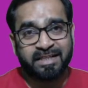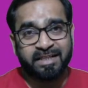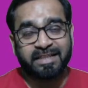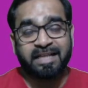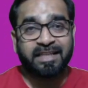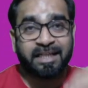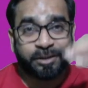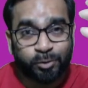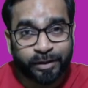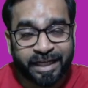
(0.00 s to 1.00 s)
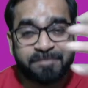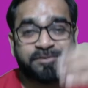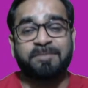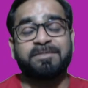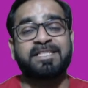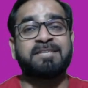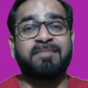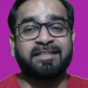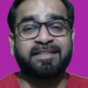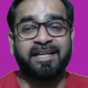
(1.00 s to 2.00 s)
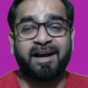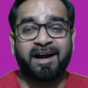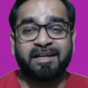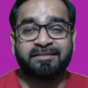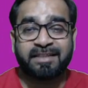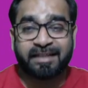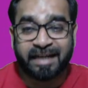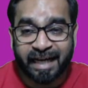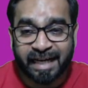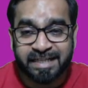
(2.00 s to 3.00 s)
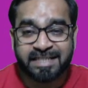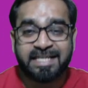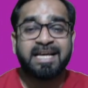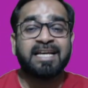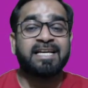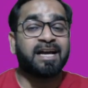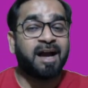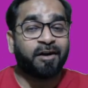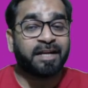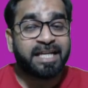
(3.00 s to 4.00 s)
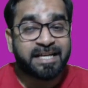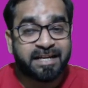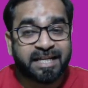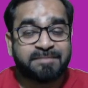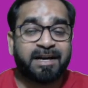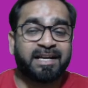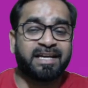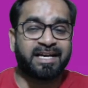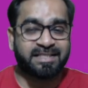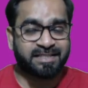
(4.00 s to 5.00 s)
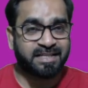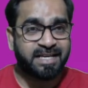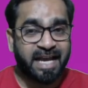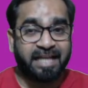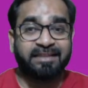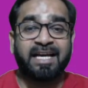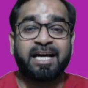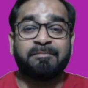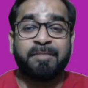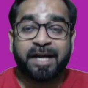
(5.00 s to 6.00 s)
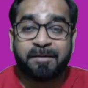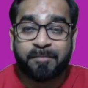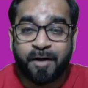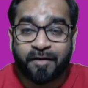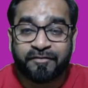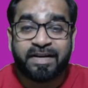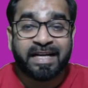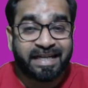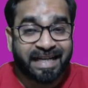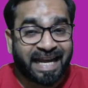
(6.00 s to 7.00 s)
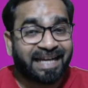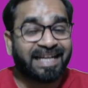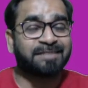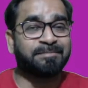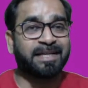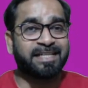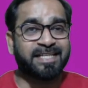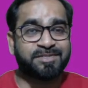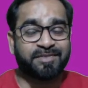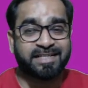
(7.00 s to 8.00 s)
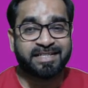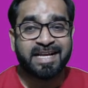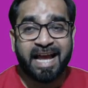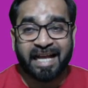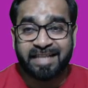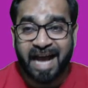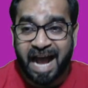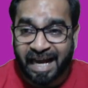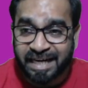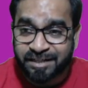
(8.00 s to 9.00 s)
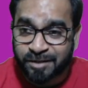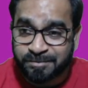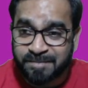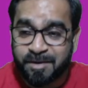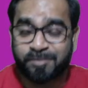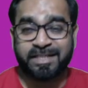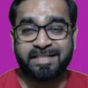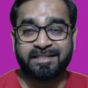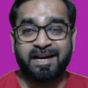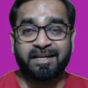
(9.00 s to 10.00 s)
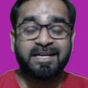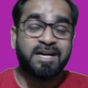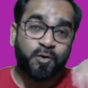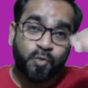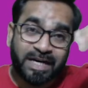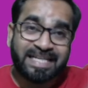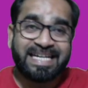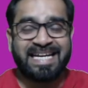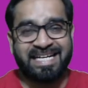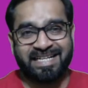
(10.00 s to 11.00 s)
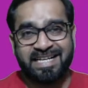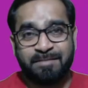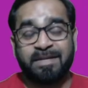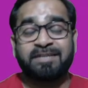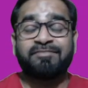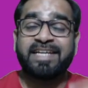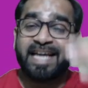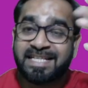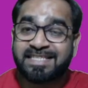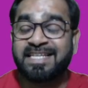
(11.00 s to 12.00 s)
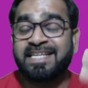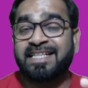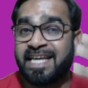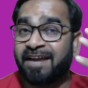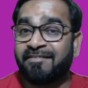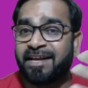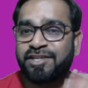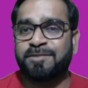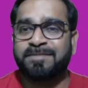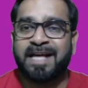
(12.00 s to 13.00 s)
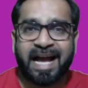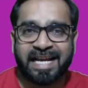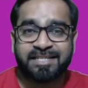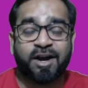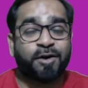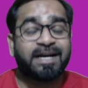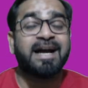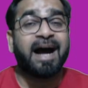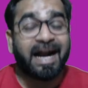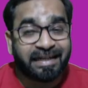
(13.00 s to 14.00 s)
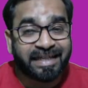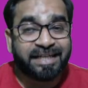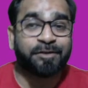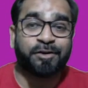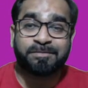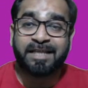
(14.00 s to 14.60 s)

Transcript: The other 2 names of this Himadri are the Great or Inner Himalayas, and they are made up of granite, my dear friends, and the height of the mountains are worried, but we can see the average of the height or altitude of the